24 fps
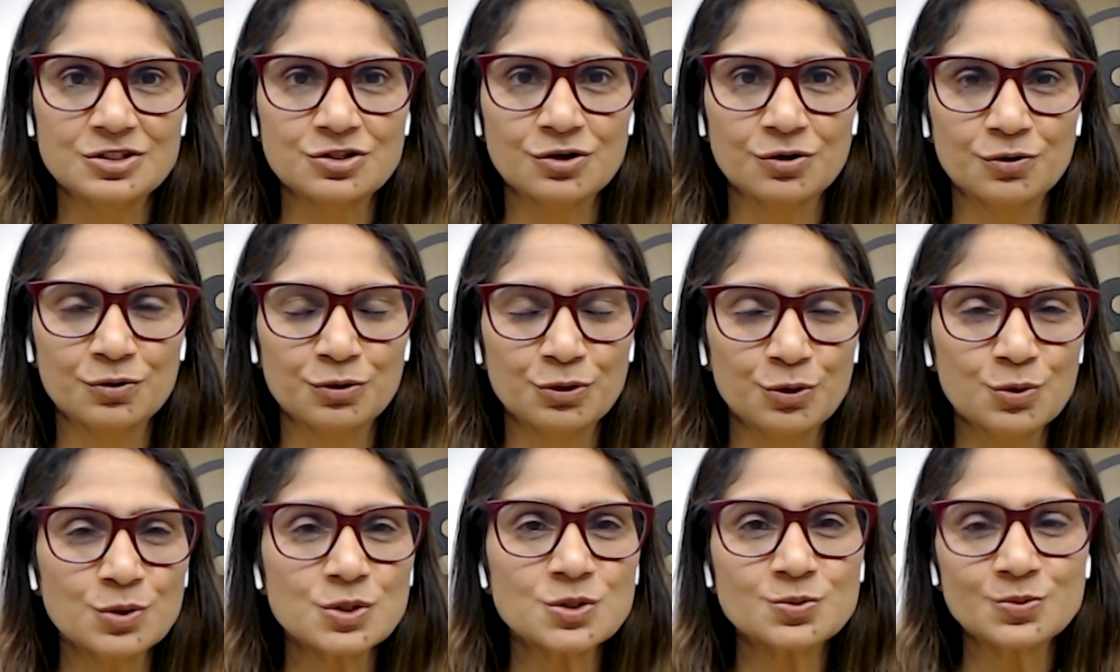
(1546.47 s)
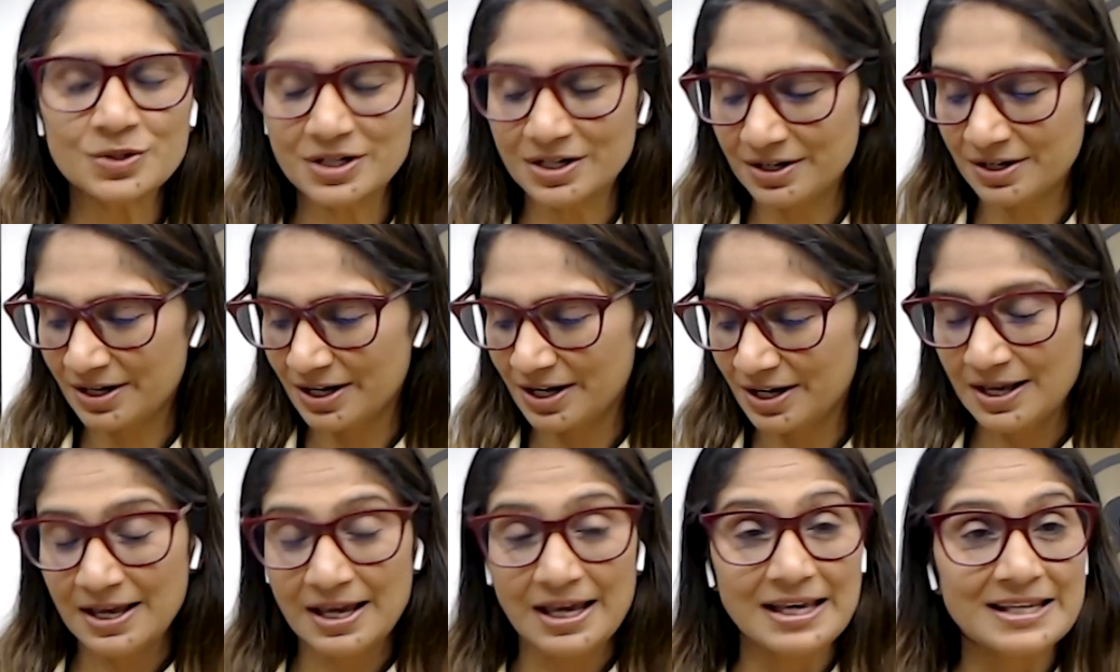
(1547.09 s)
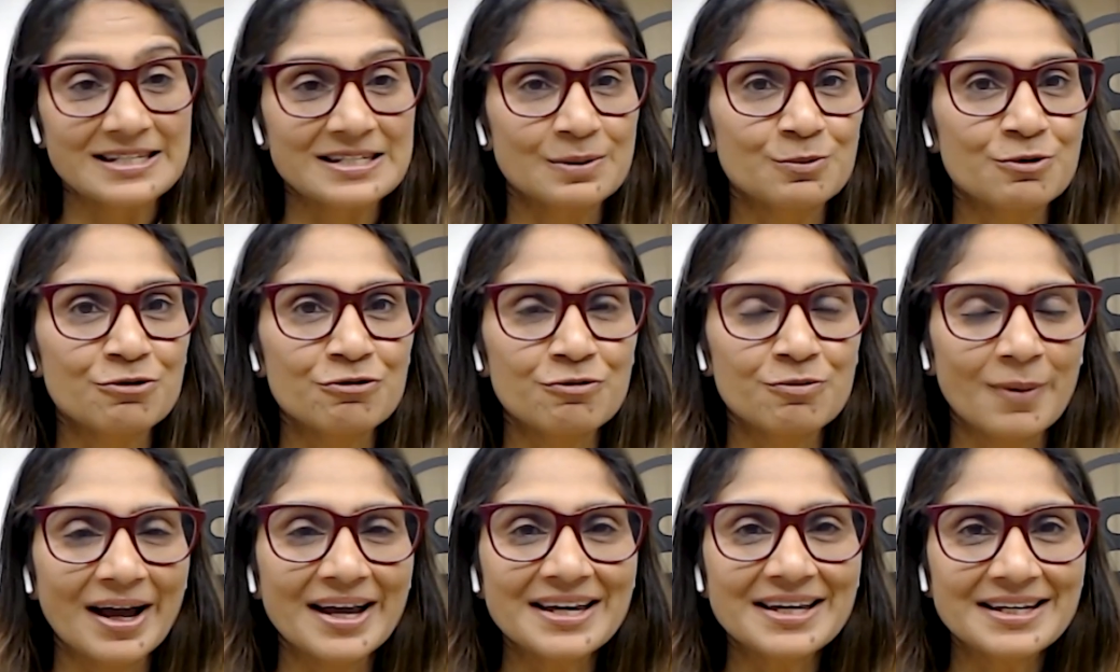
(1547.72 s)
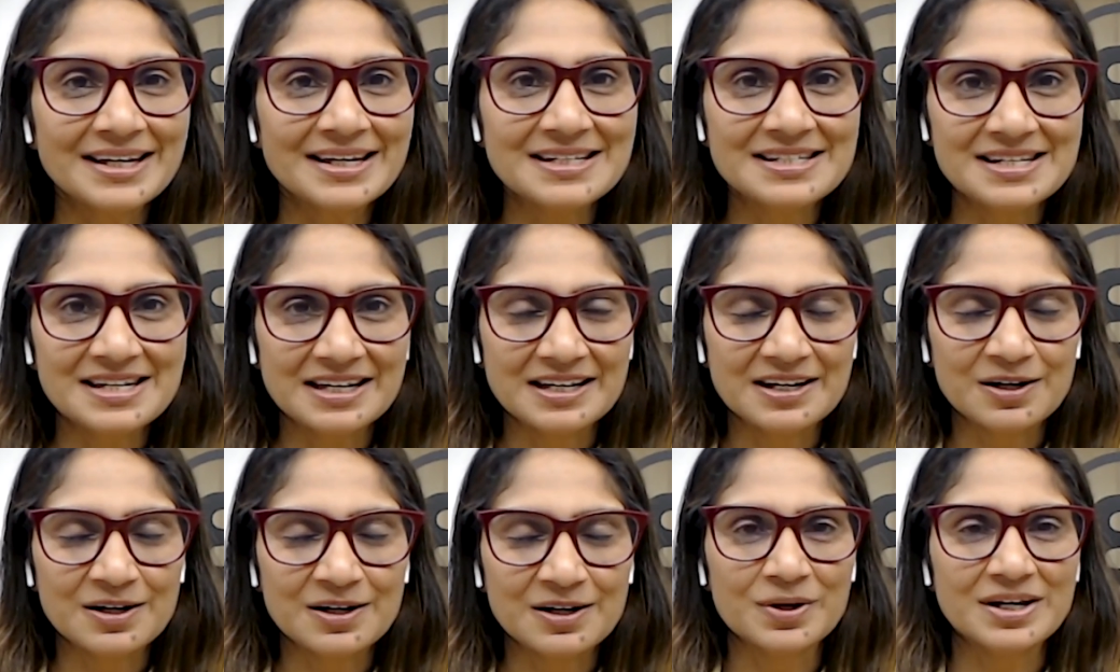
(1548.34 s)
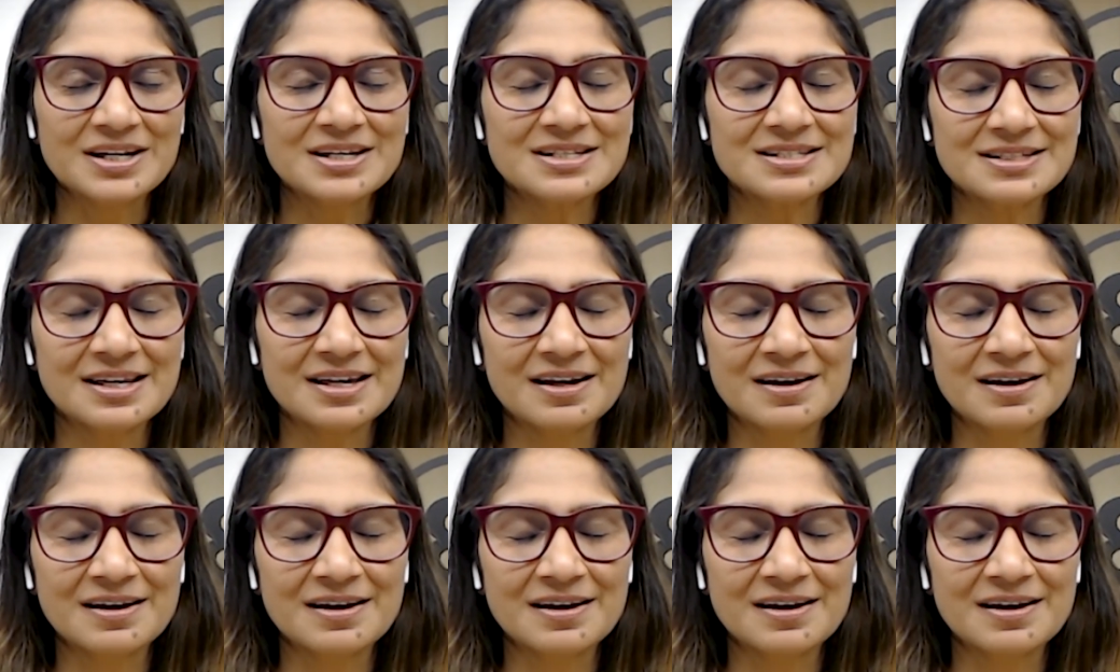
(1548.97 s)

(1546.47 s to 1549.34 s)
So those were some of my key takeaways.